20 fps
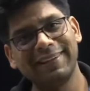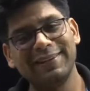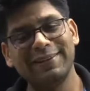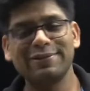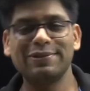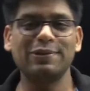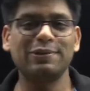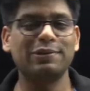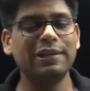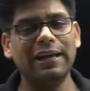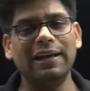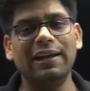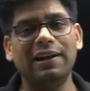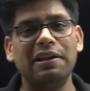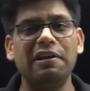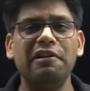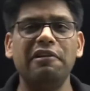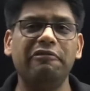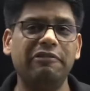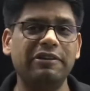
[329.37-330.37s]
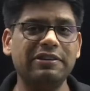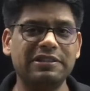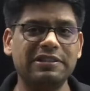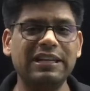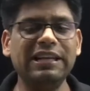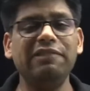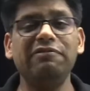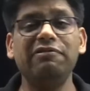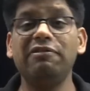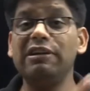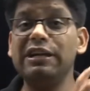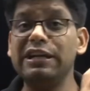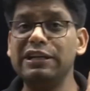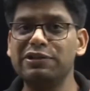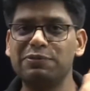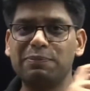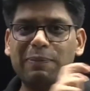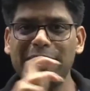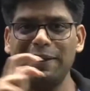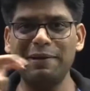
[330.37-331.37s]
So, sir, firstly, we will
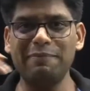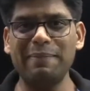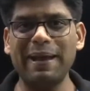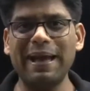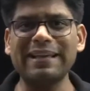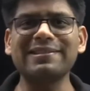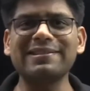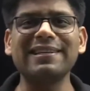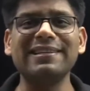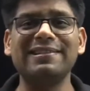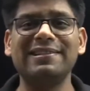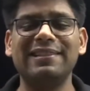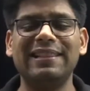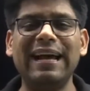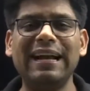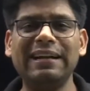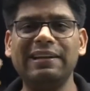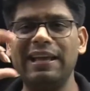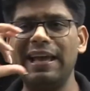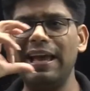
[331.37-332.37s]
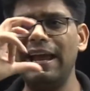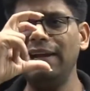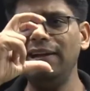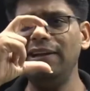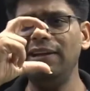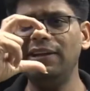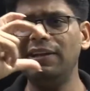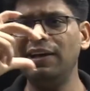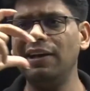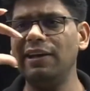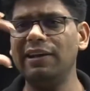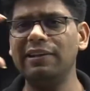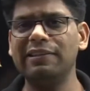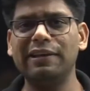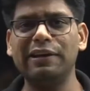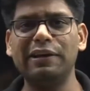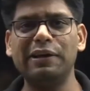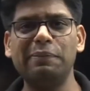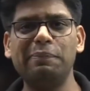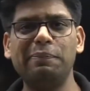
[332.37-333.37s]
display a message that enter
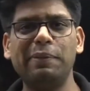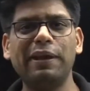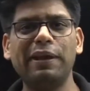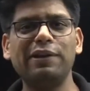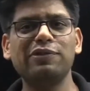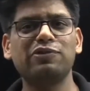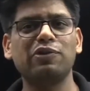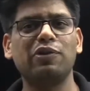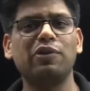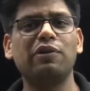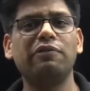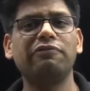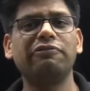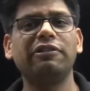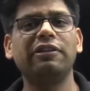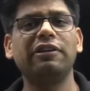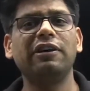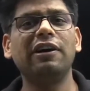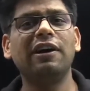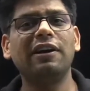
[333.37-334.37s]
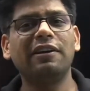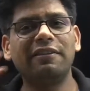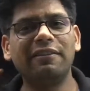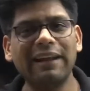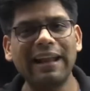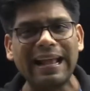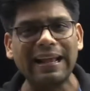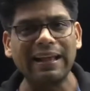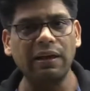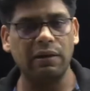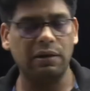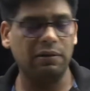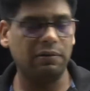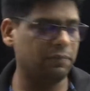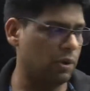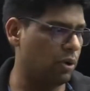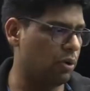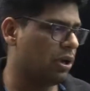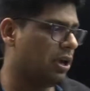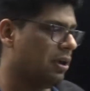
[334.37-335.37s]
the base of the triangle.
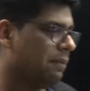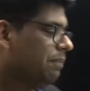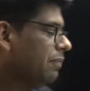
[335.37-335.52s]
Okay.